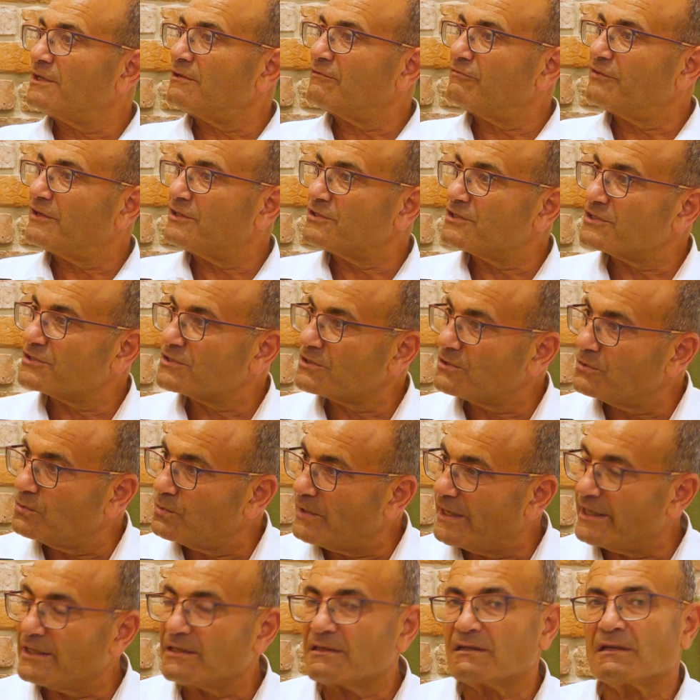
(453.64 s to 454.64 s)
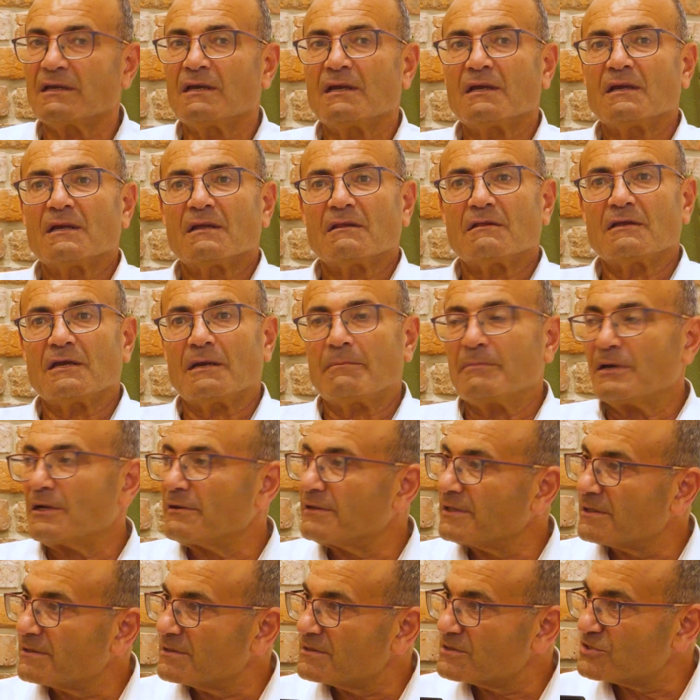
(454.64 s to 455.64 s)
invaded Kuwait, the
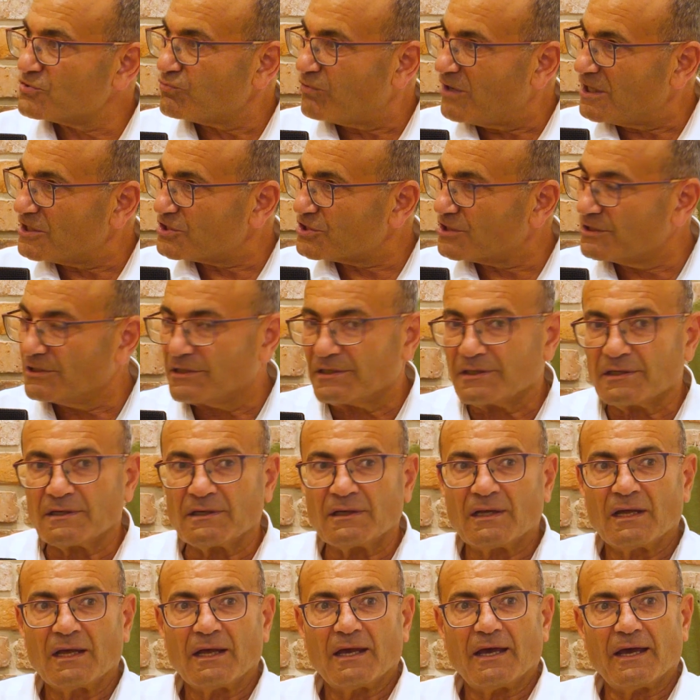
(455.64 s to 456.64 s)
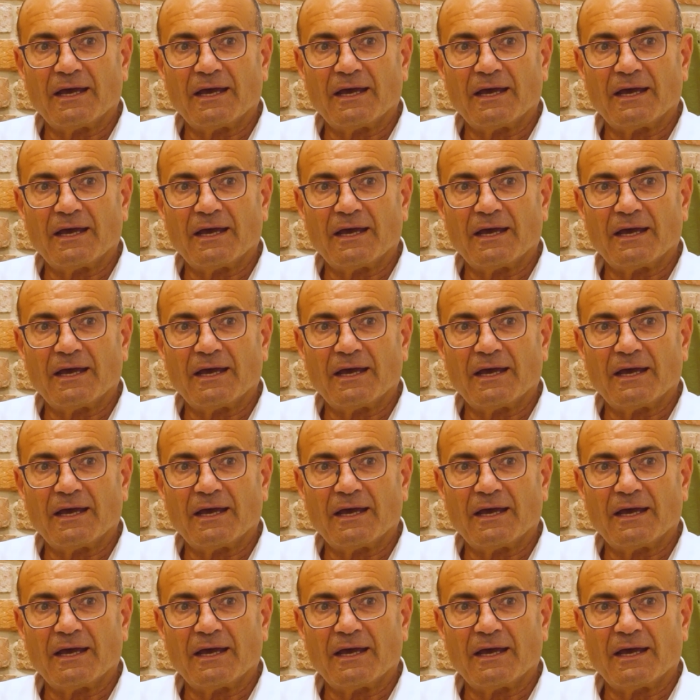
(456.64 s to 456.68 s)
Americans rushed in